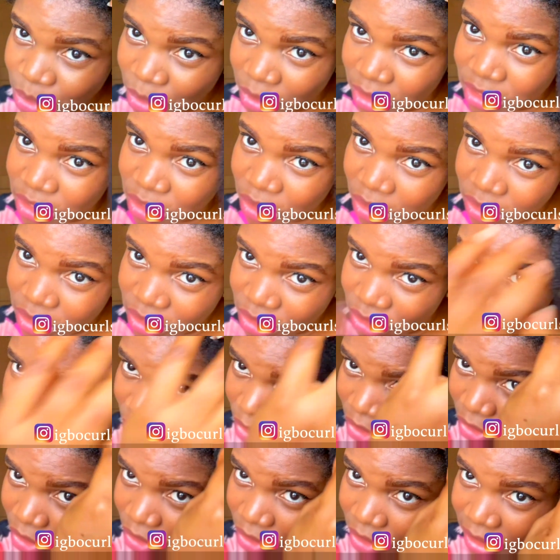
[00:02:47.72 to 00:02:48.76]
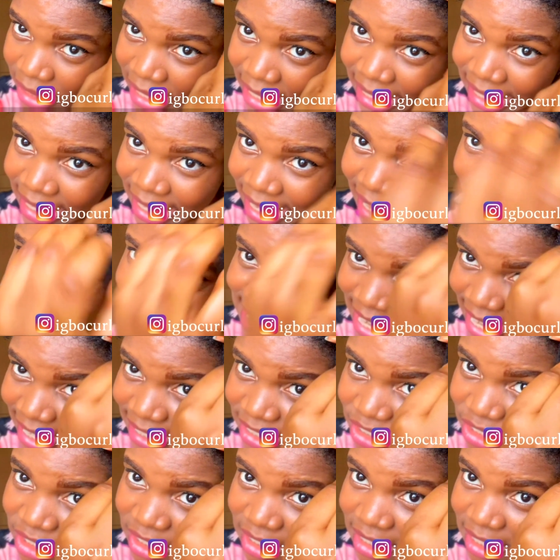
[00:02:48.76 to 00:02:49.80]
one is going to get
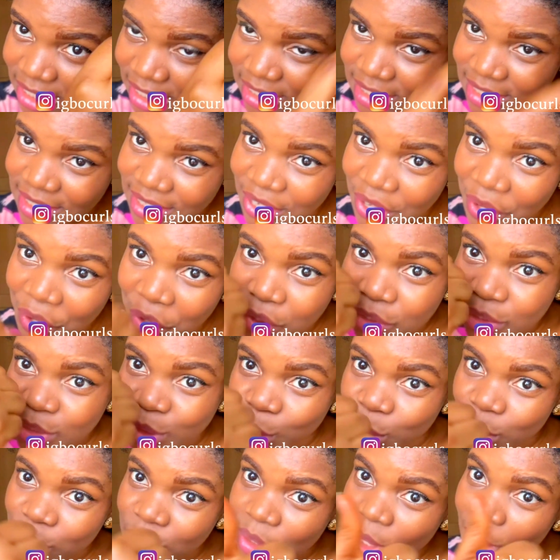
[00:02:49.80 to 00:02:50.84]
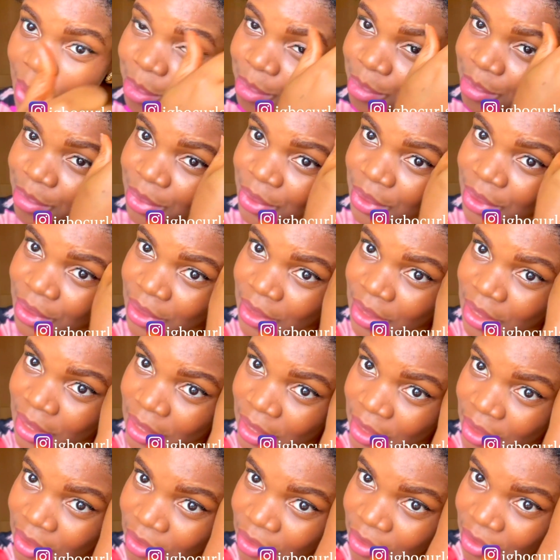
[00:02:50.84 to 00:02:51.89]
attached to this. So thumb,
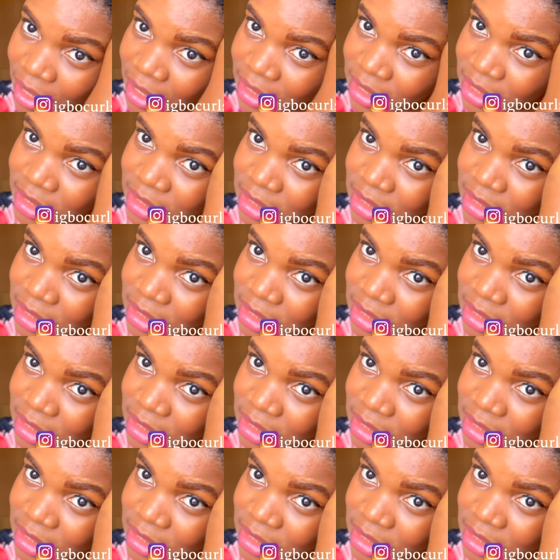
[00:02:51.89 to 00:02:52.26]
create a